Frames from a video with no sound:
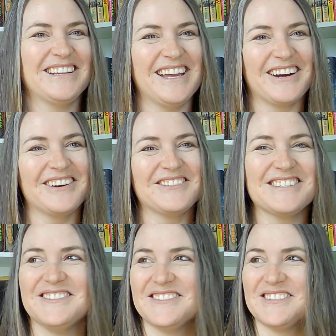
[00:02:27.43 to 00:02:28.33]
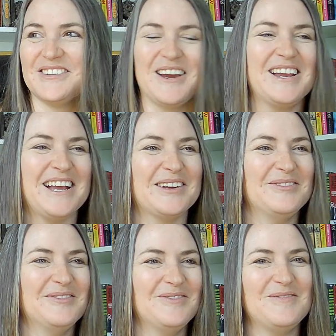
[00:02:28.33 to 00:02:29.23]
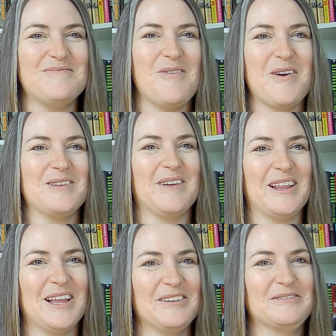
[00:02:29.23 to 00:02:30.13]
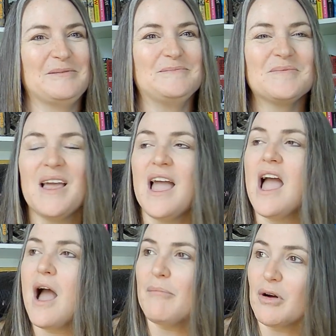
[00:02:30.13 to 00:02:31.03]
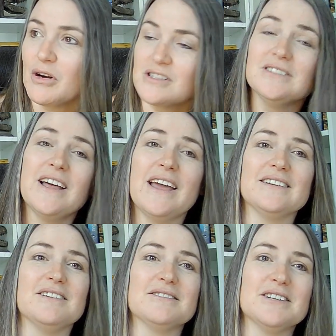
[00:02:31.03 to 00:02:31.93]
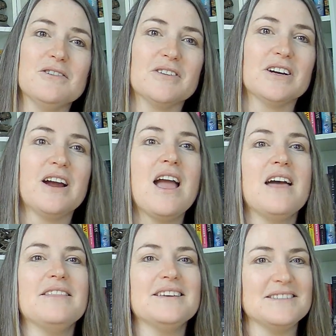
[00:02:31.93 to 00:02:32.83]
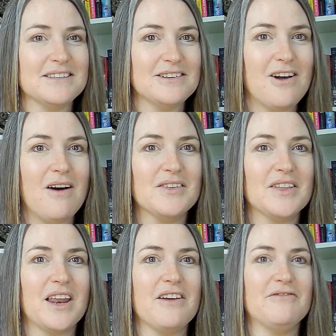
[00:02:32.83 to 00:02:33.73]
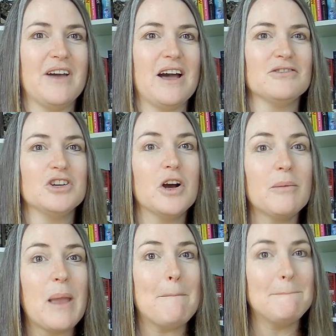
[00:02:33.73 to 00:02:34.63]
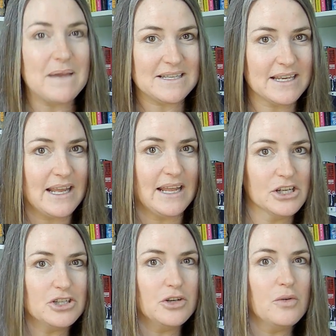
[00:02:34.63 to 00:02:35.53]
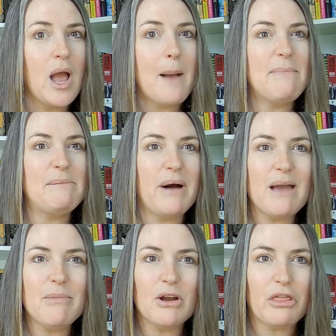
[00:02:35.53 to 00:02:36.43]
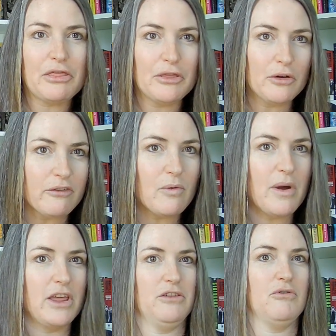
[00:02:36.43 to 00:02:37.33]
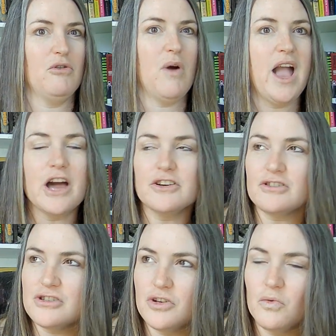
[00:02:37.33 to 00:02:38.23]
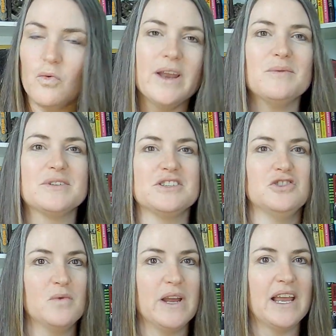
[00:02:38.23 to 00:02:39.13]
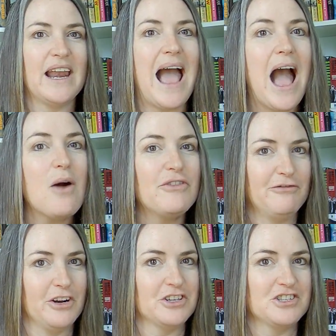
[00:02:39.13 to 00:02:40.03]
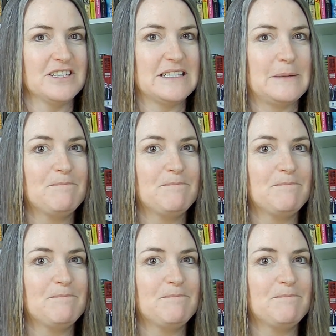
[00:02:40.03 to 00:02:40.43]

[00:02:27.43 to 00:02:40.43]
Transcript: there. It was it was a great kind of point in my life. Personal anecdotes over. This is a novel that I found took me a bit to get into, but by about a third of the way through, I understood what it was doing and how it functioned